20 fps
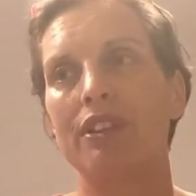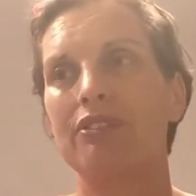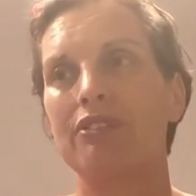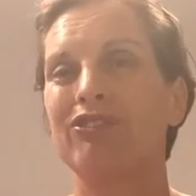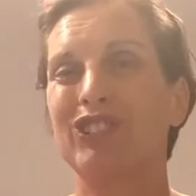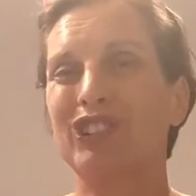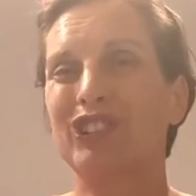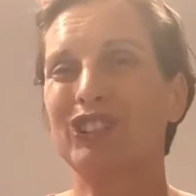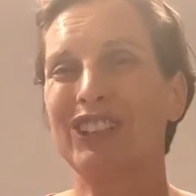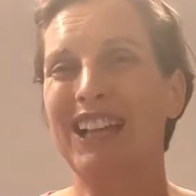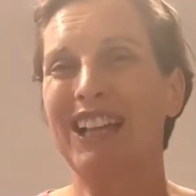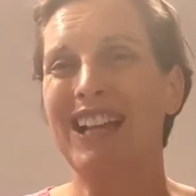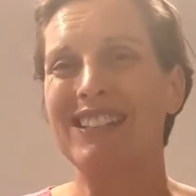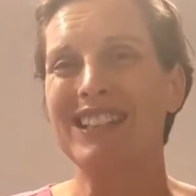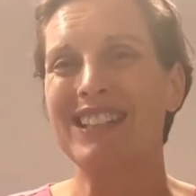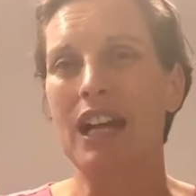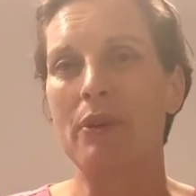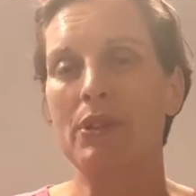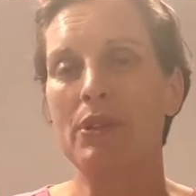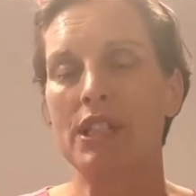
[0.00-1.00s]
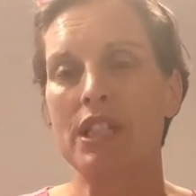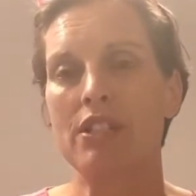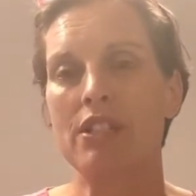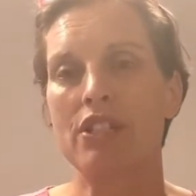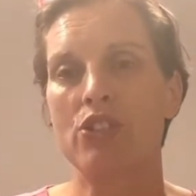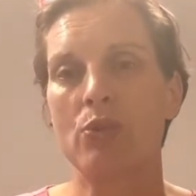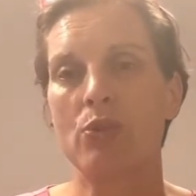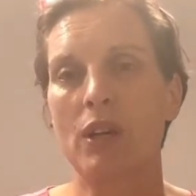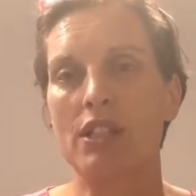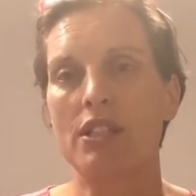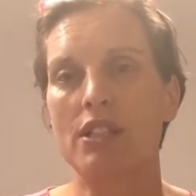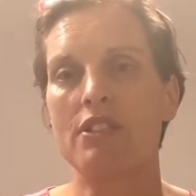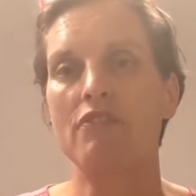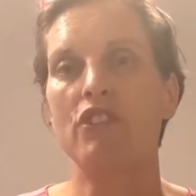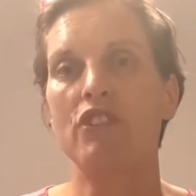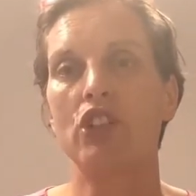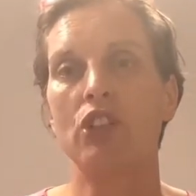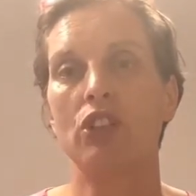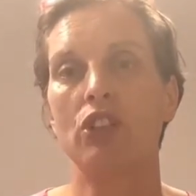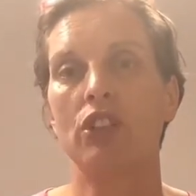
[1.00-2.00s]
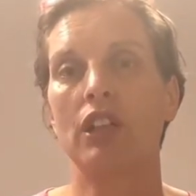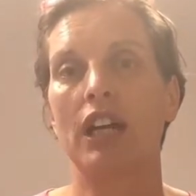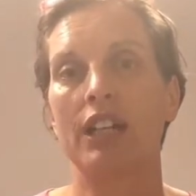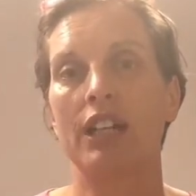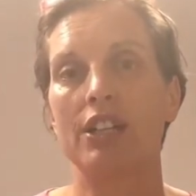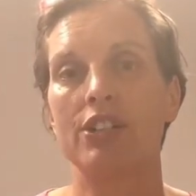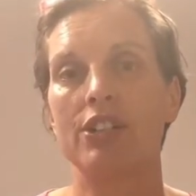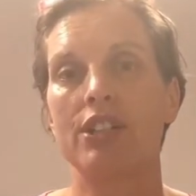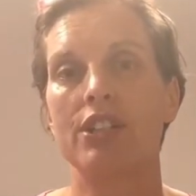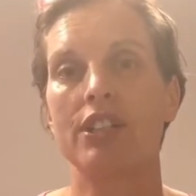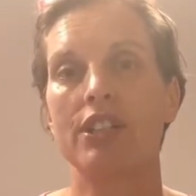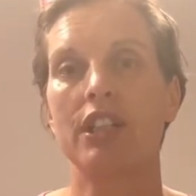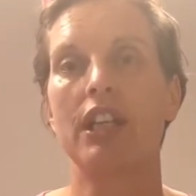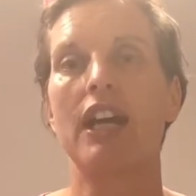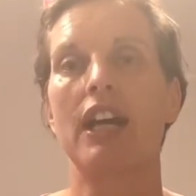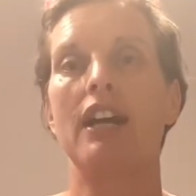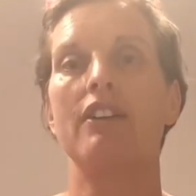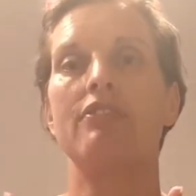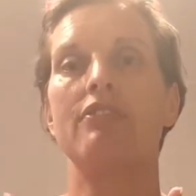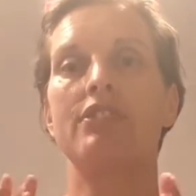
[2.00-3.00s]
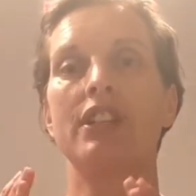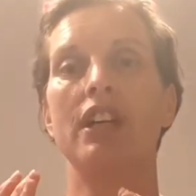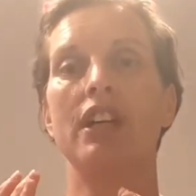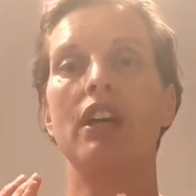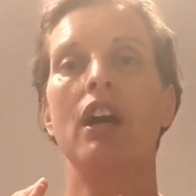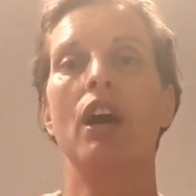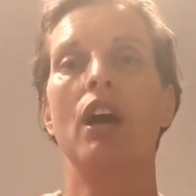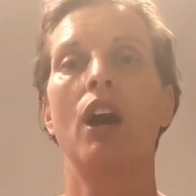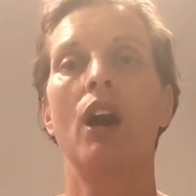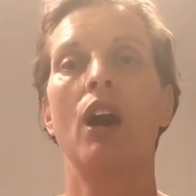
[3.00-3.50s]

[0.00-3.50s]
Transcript: 48 hours into 24, and it's just going to have to